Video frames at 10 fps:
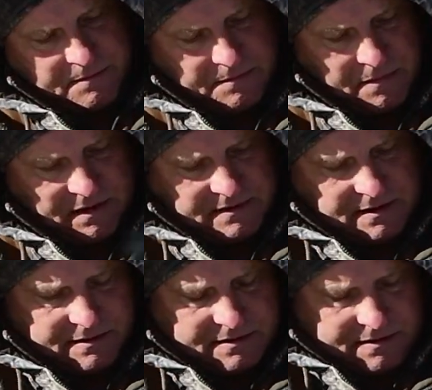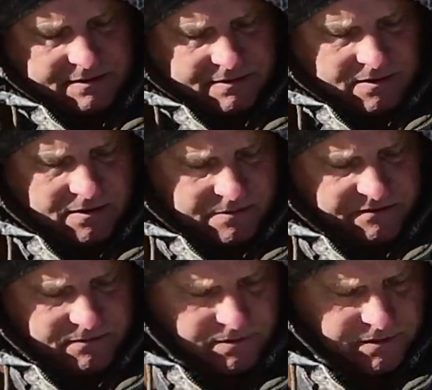Makes sense to do it all
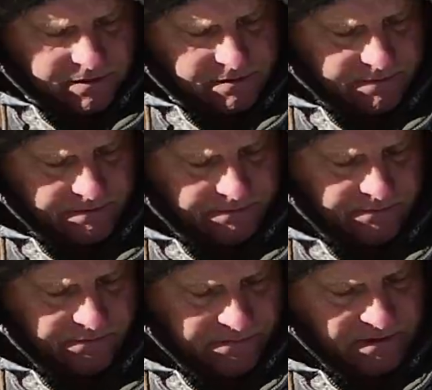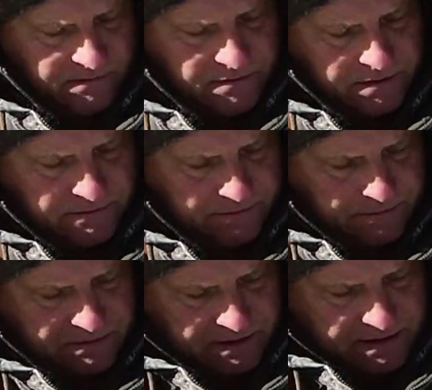before you
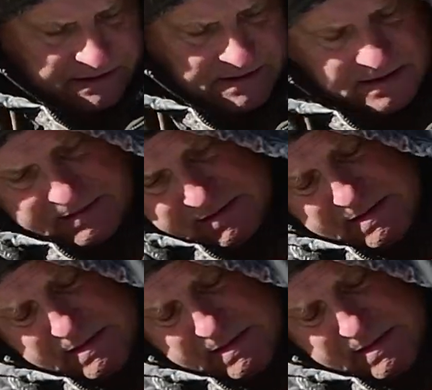flip the legs down.